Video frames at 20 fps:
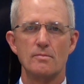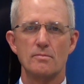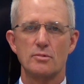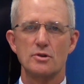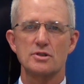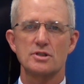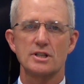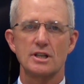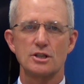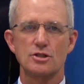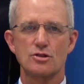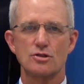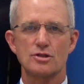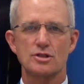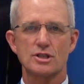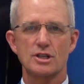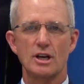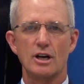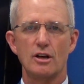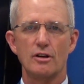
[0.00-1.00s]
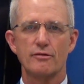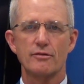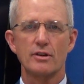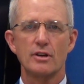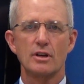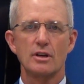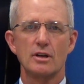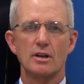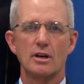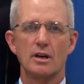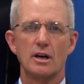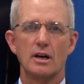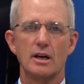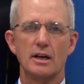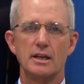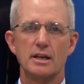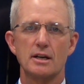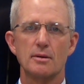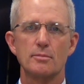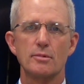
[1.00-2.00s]
present yourself
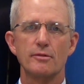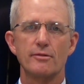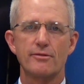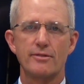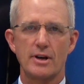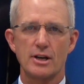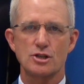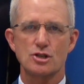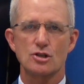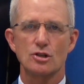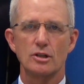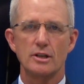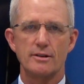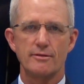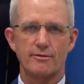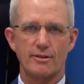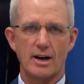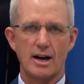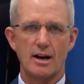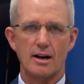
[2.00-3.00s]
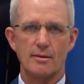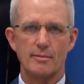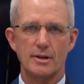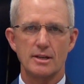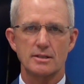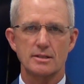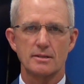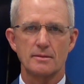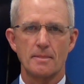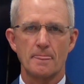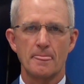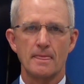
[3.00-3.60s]
in a professional environment.